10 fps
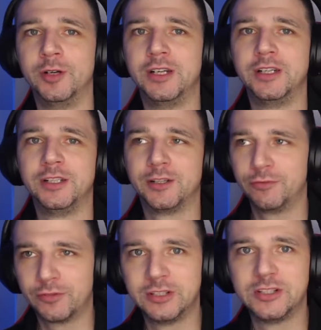You're gonna
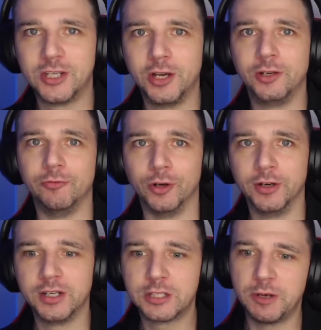fucking turn and run,
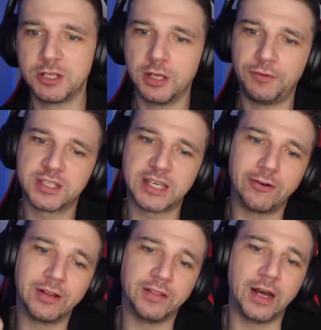especially if he's
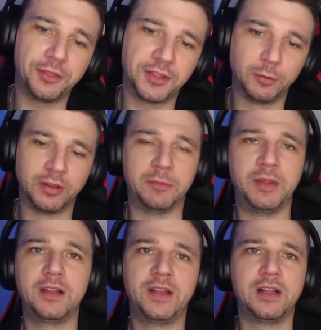carrying that thing with him.
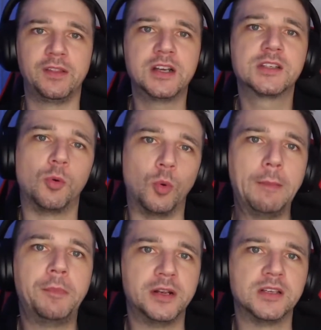That's a
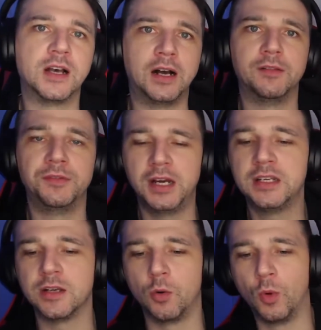weapon, is that? That
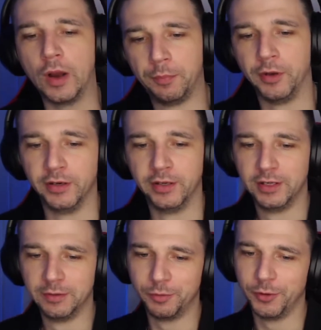is a weapon.
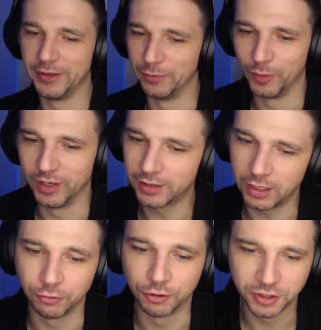Putting in work like
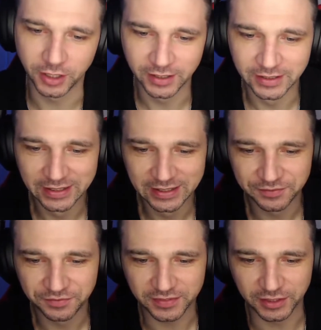Russia.
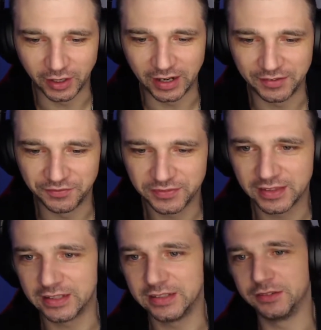Yo,
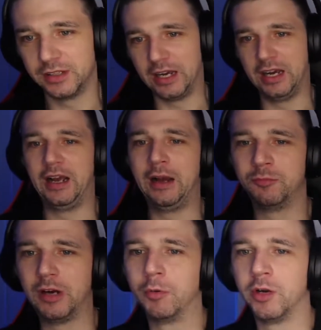
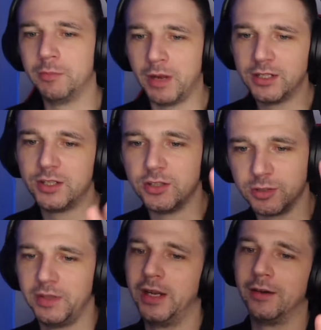I'm gonna mention
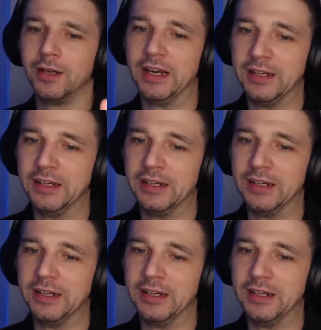something now, yeah.